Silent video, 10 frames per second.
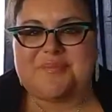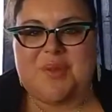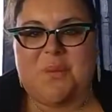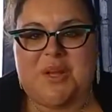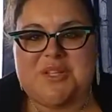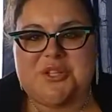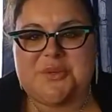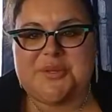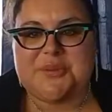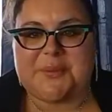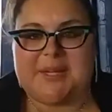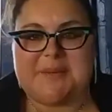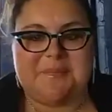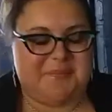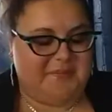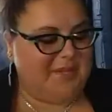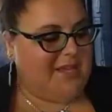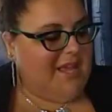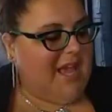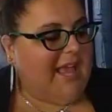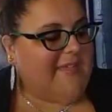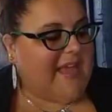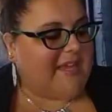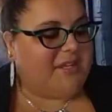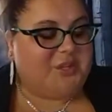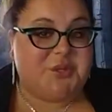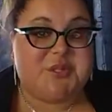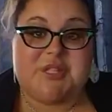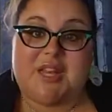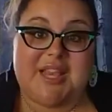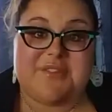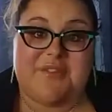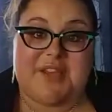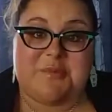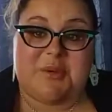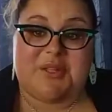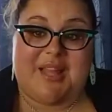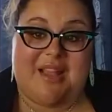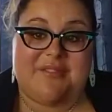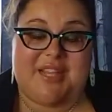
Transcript: 1, 2, and 3. And that concludes today's Facebook Live.